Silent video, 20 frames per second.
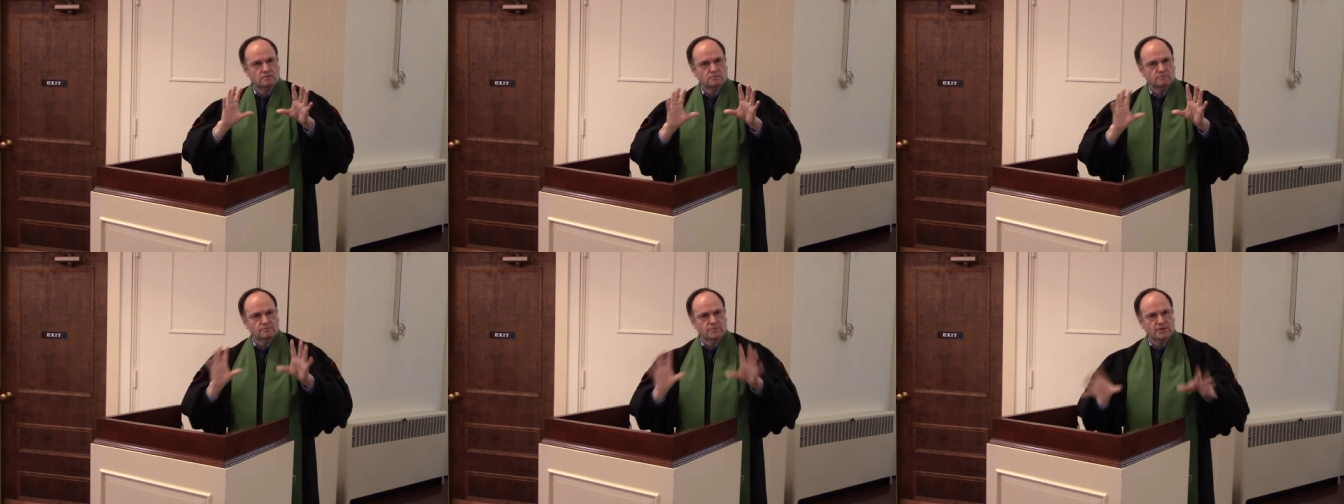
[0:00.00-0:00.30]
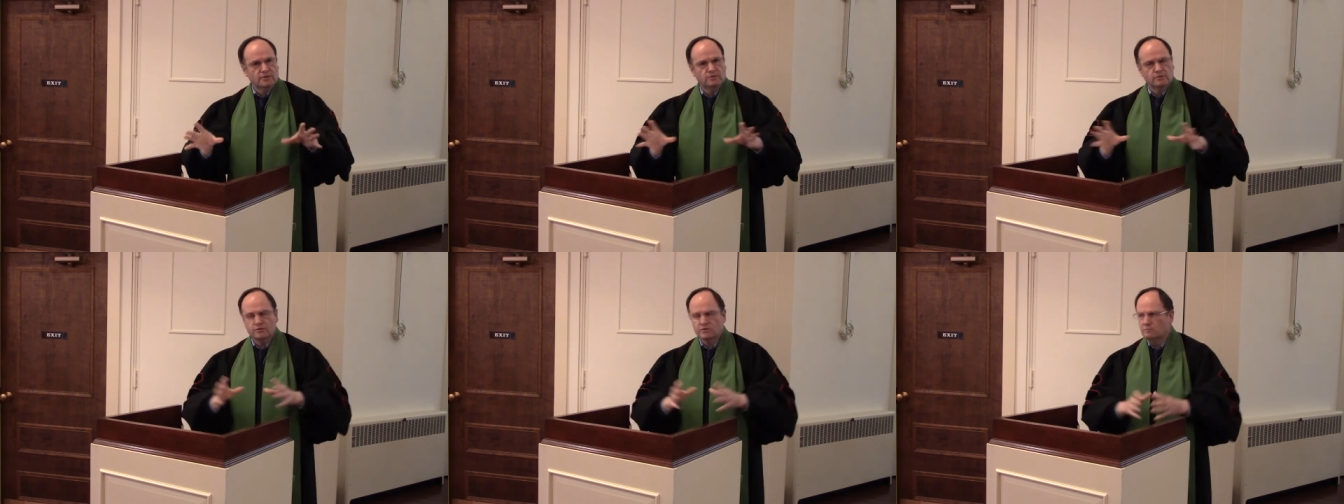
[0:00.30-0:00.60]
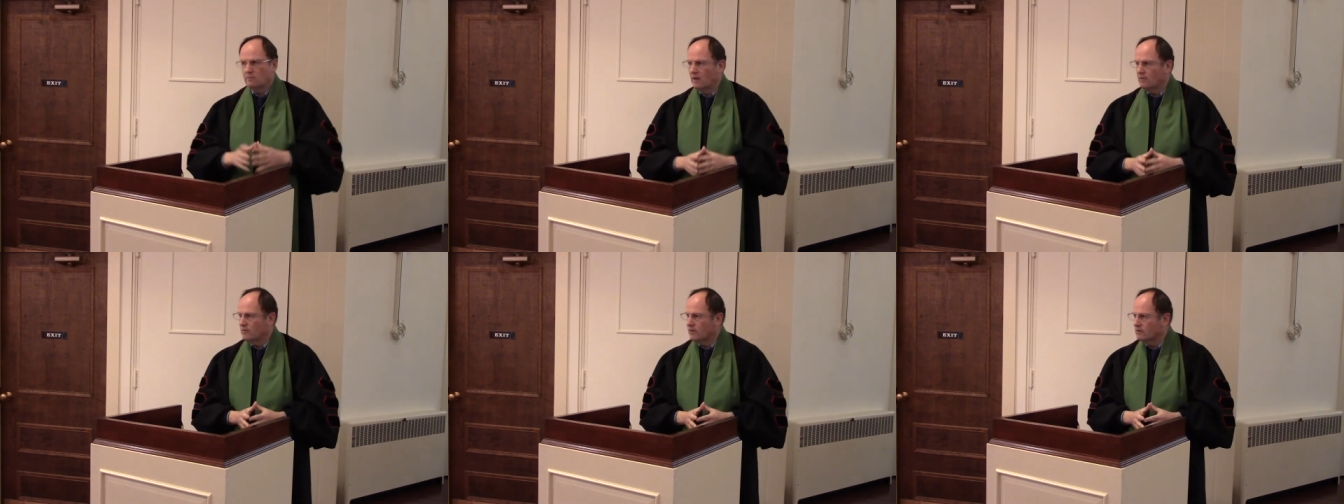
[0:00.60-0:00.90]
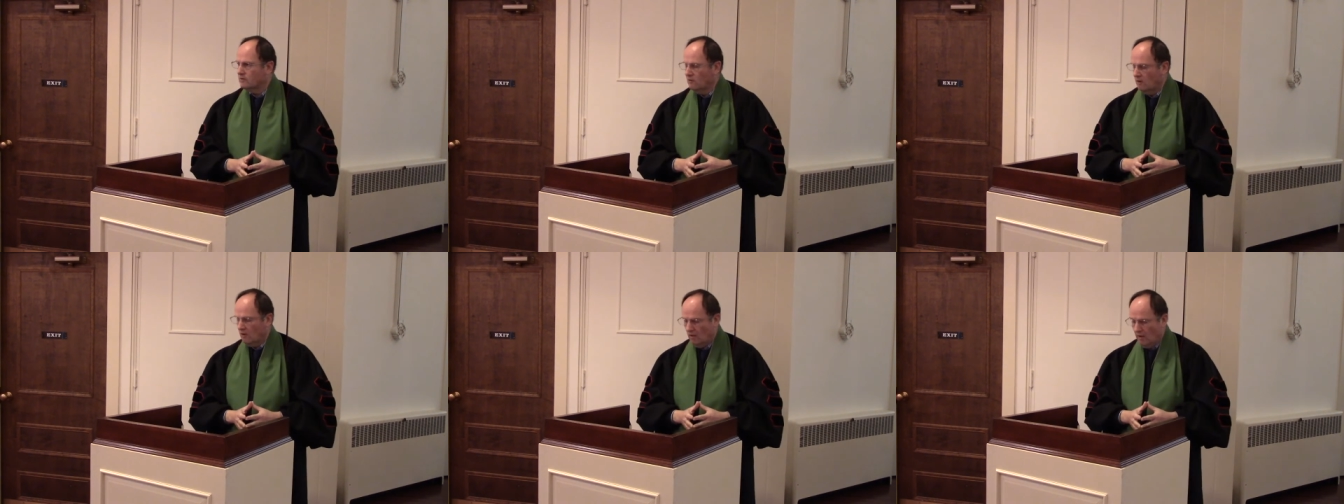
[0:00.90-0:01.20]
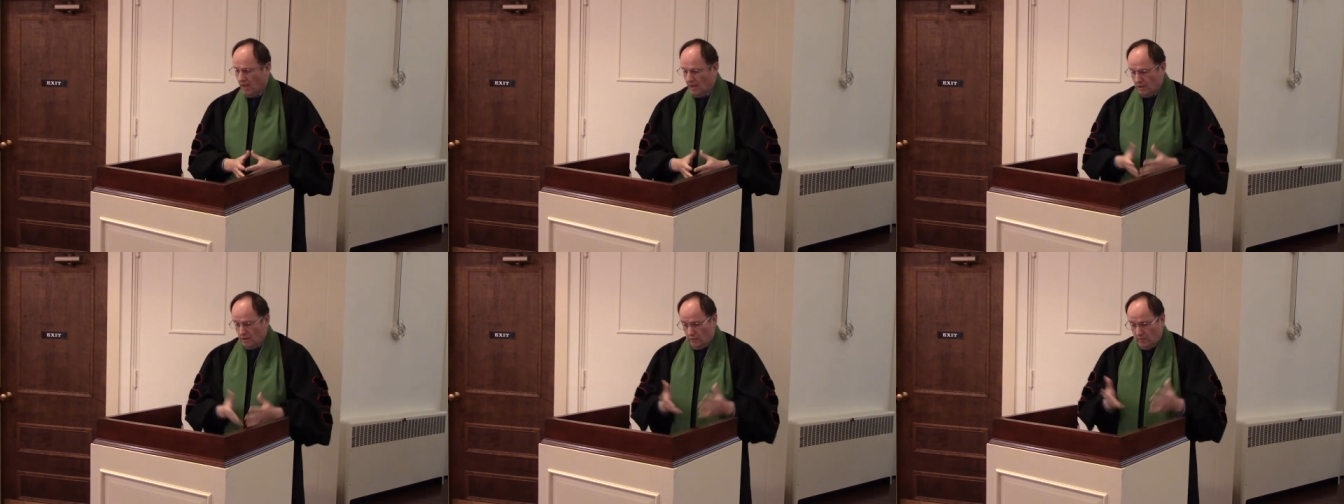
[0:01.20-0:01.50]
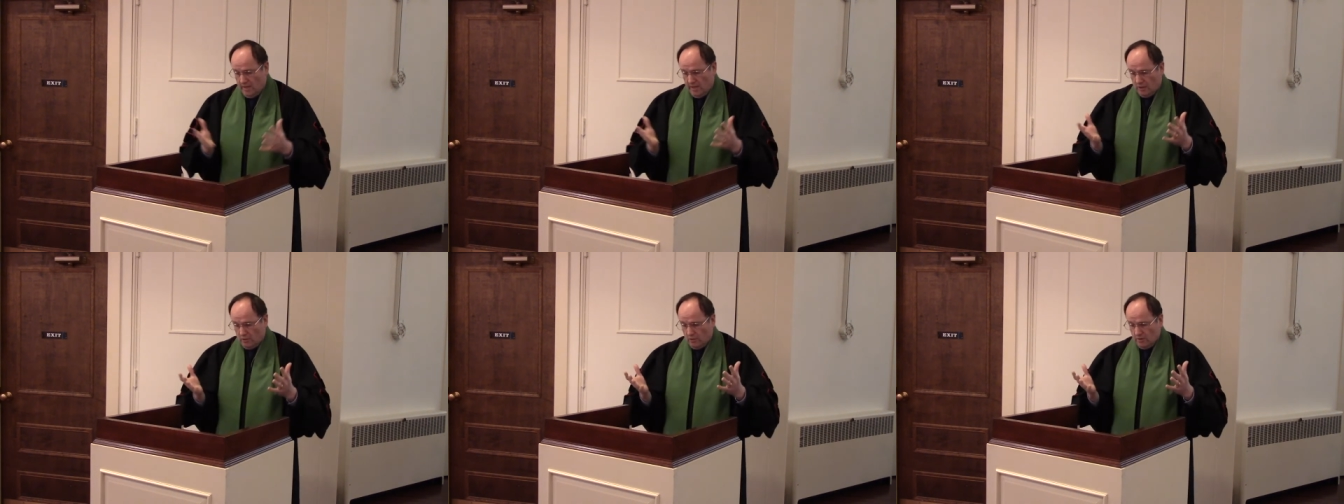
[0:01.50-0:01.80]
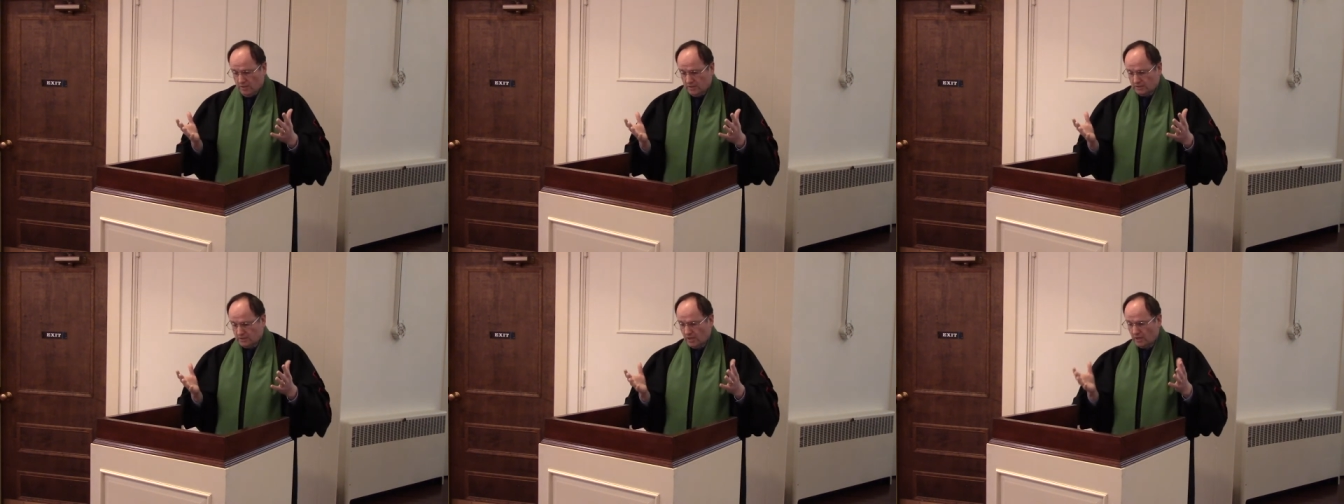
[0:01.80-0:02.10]
Peter's mother in law. You know, he could
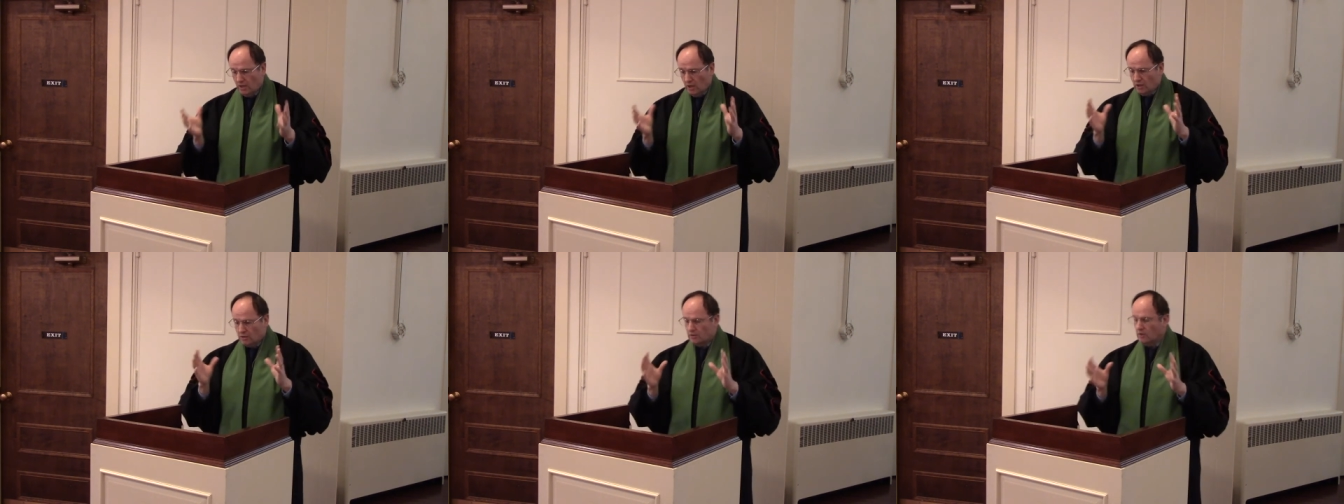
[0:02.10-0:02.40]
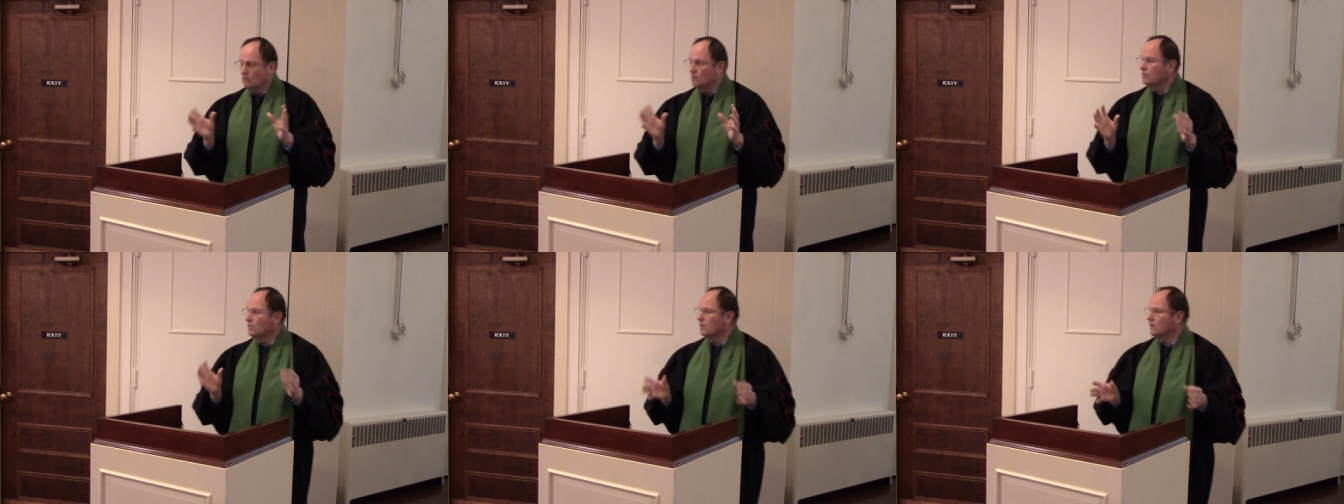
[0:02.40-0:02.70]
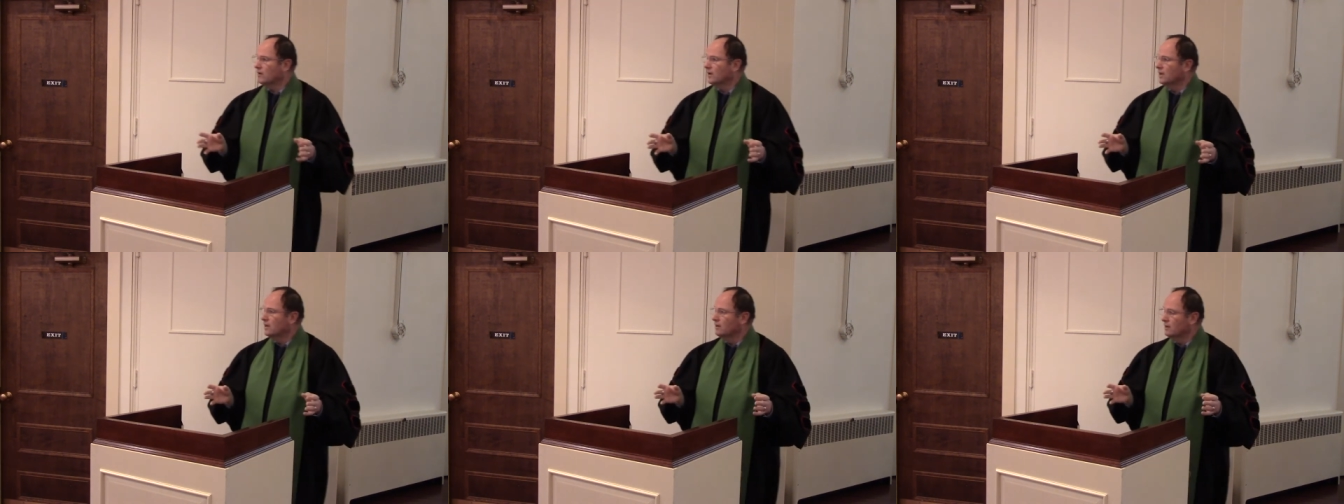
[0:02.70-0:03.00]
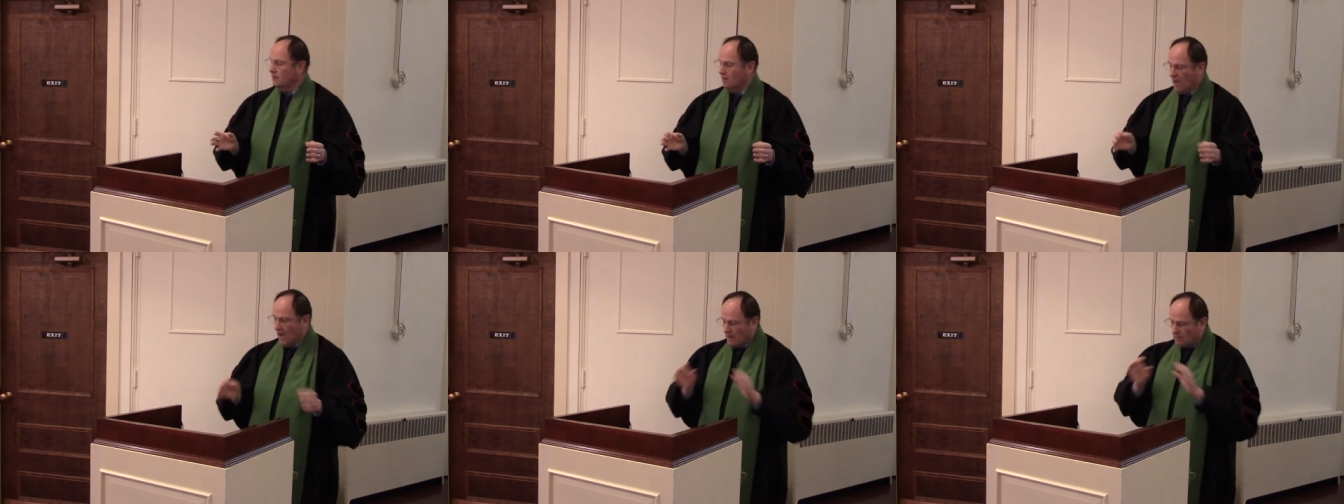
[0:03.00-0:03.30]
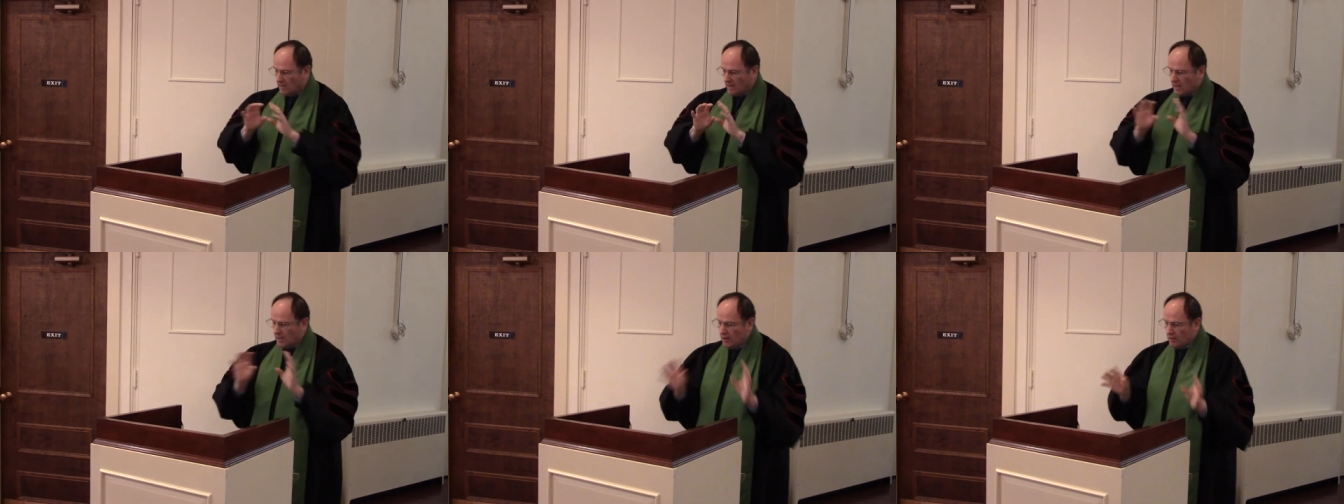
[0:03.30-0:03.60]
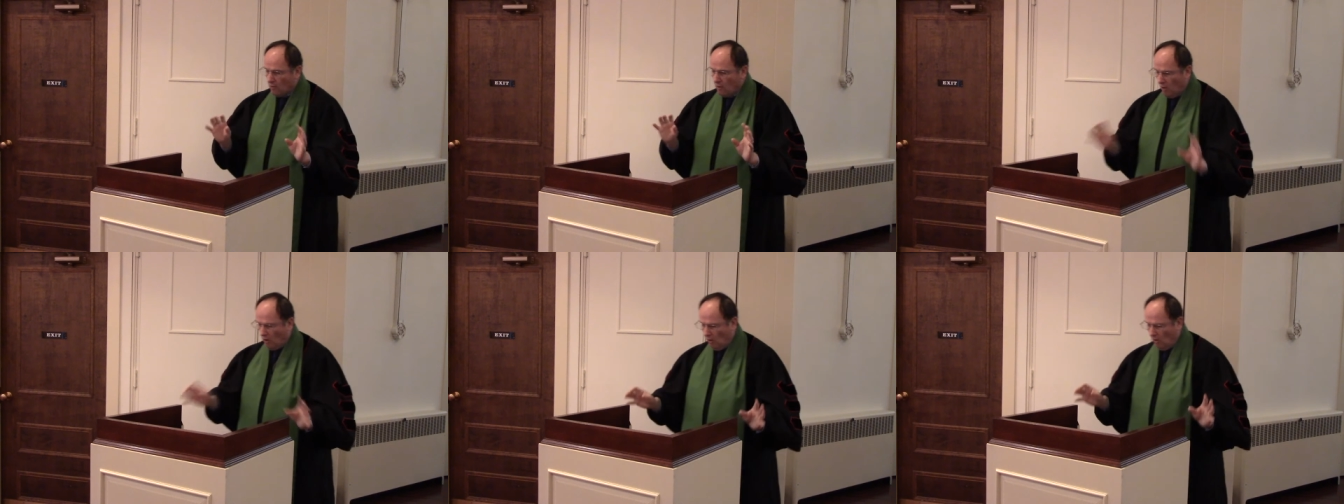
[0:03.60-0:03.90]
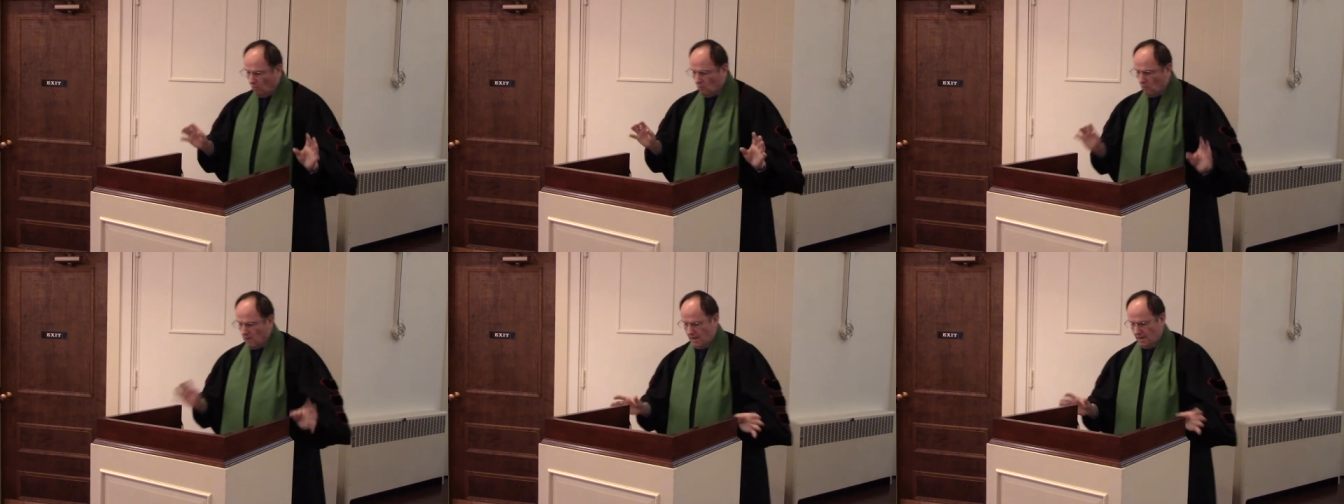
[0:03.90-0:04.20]
have said, Don't worry, I'm here
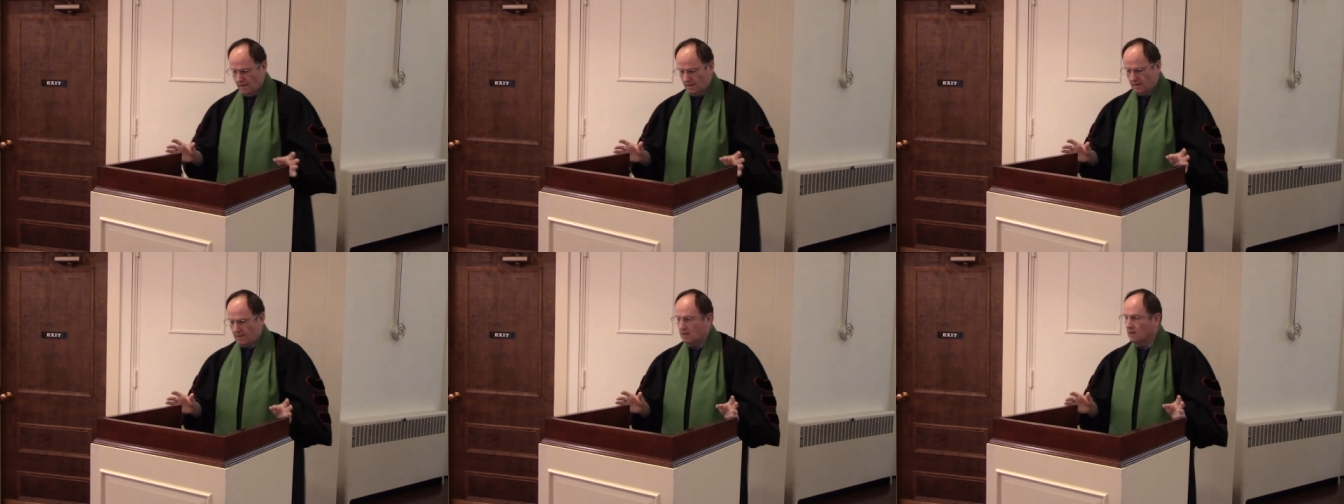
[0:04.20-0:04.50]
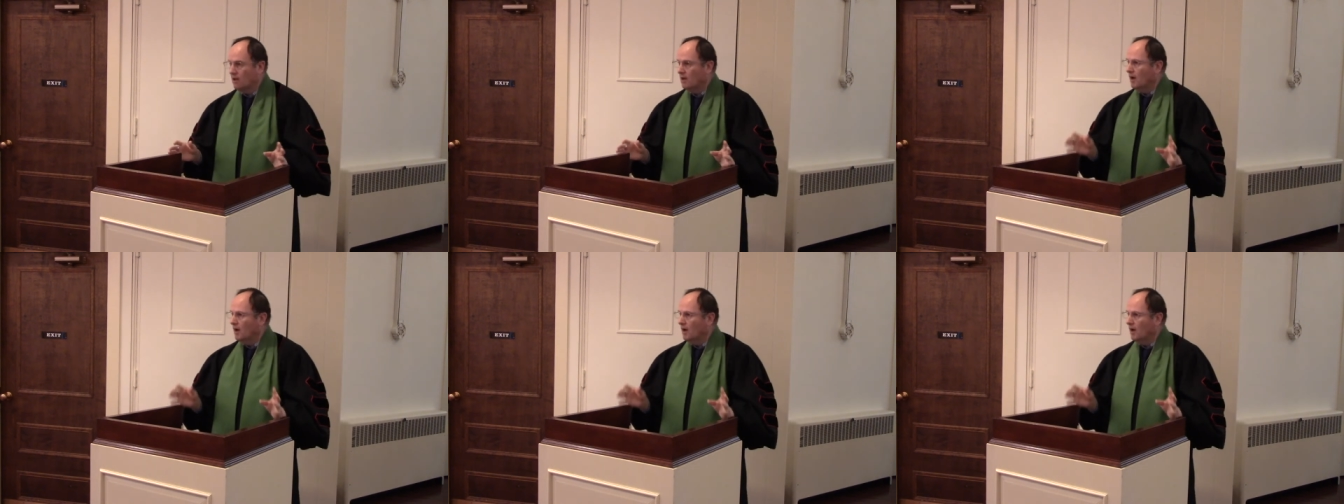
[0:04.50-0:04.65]
all week.